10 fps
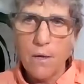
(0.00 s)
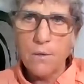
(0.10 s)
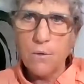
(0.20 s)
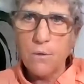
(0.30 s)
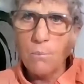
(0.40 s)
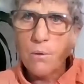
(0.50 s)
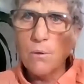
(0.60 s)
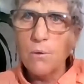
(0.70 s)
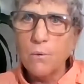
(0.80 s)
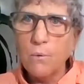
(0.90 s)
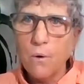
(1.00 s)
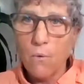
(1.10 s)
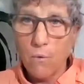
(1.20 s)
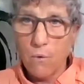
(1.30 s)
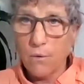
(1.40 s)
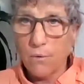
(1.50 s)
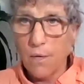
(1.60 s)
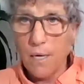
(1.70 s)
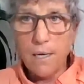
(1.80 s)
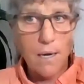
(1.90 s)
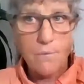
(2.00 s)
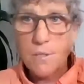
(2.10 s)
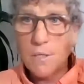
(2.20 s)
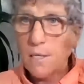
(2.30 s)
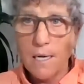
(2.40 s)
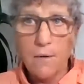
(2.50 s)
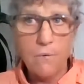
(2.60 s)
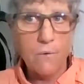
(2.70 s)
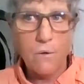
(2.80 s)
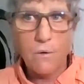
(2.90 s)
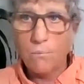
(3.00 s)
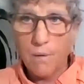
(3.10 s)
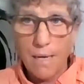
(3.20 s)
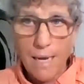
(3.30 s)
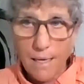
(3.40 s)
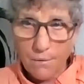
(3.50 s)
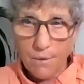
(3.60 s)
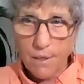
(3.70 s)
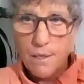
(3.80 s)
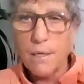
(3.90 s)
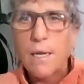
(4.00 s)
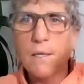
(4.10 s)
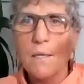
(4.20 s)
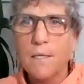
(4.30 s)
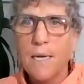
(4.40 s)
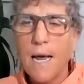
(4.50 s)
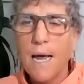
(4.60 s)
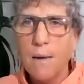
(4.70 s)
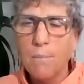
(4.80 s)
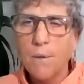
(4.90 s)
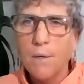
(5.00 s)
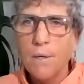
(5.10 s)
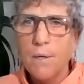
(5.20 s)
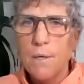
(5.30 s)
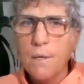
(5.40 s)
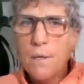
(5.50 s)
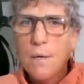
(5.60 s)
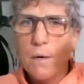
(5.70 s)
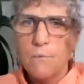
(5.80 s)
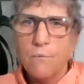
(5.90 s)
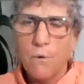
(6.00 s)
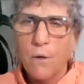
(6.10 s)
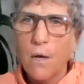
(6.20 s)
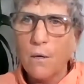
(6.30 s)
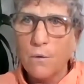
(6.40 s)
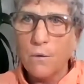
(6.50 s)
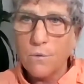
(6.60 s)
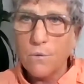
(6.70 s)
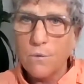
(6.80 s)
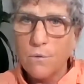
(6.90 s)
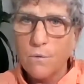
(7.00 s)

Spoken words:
either a blue or a green. I've seen even black green at the top for colors.